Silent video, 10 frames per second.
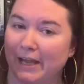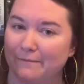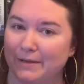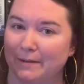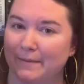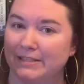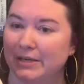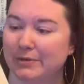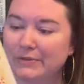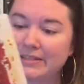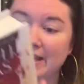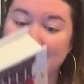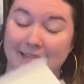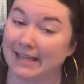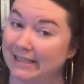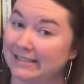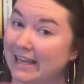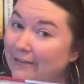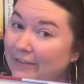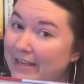kept me on my toes. It's
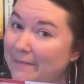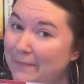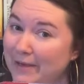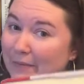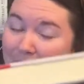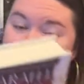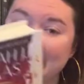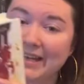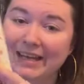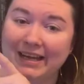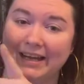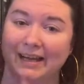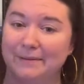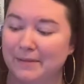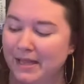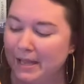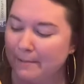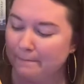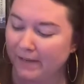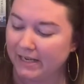definitely a big one,
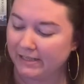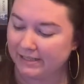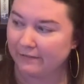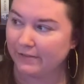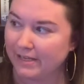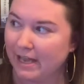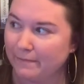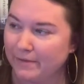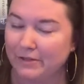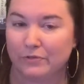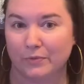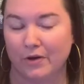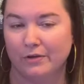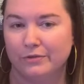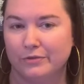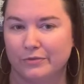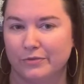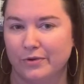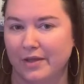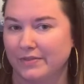but it definitely kept me enthralled
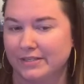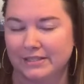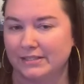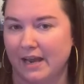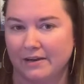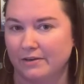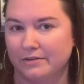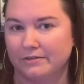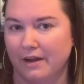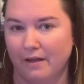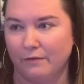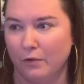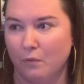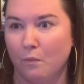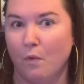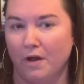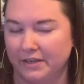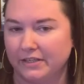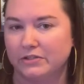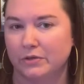throughout this entire novel,
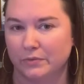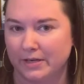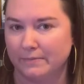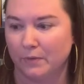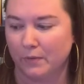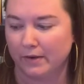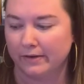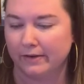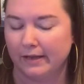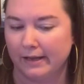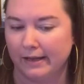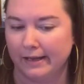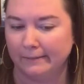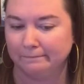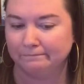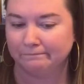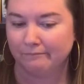wanting to read more. I